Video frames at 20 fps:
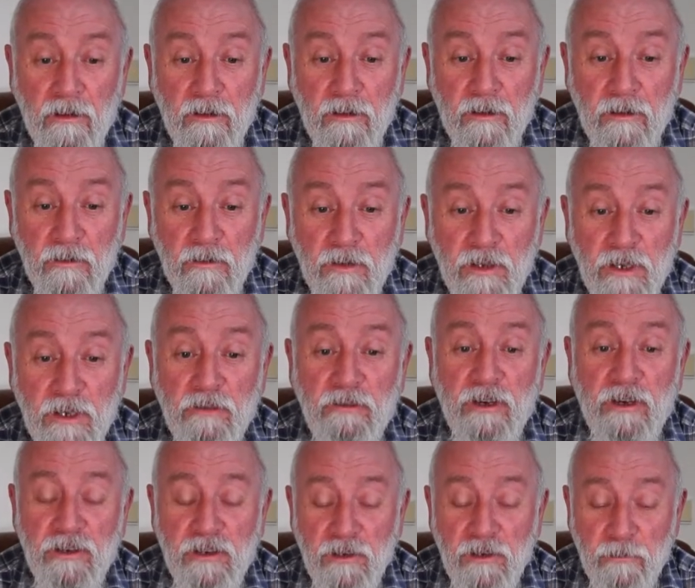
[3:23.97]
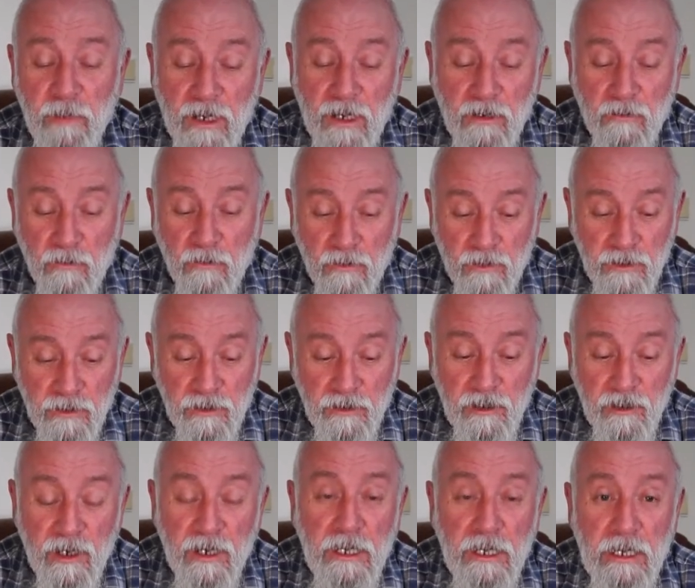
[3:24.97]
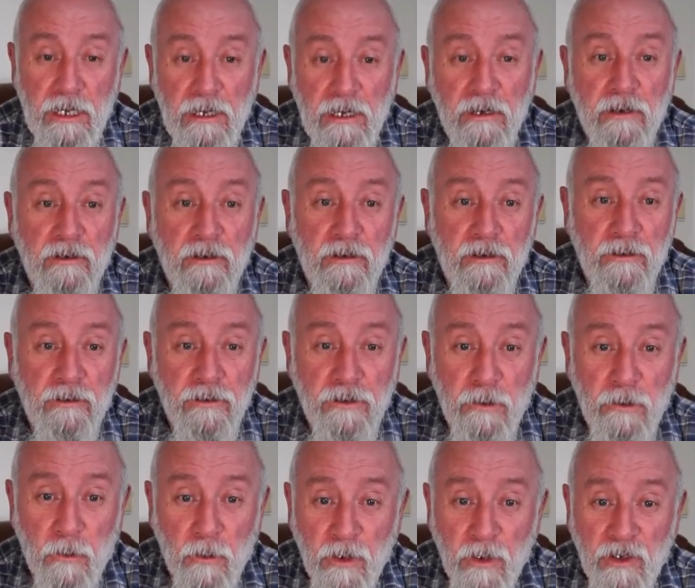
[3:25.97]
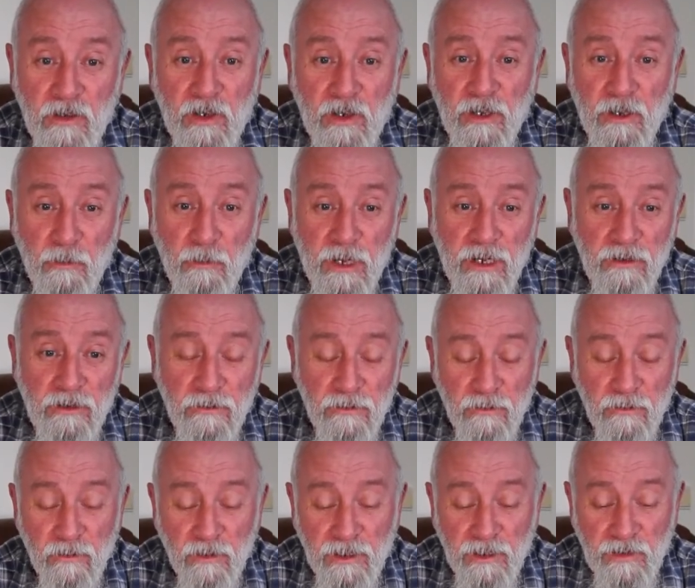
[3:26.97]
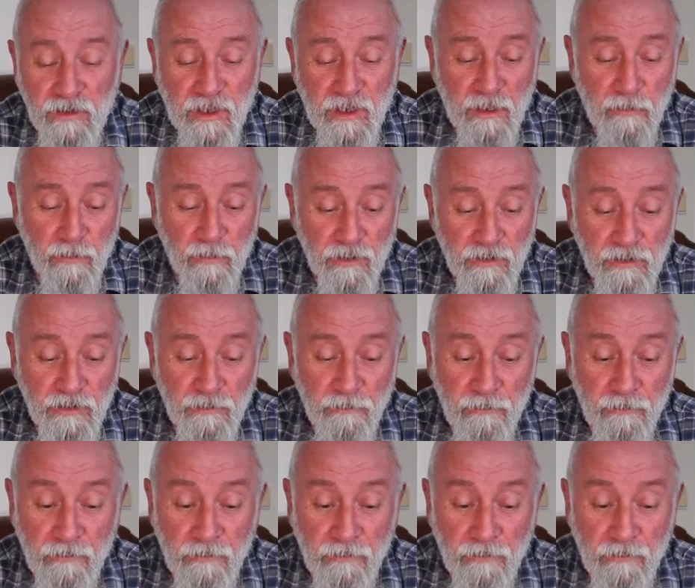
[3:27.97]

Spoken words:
I was interested by all these shiny toys in the window, all these cameras,